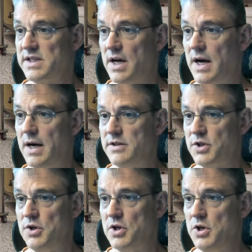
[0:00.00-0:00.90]
Uh, so
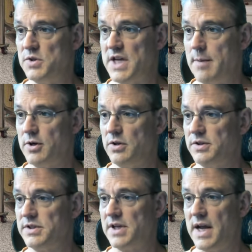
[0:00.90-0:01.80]
you can use
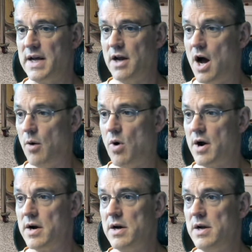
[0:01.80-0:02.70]
chemicals and hot
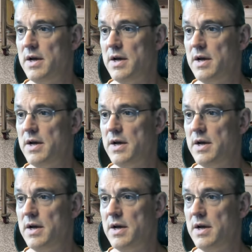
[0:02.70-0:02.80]
water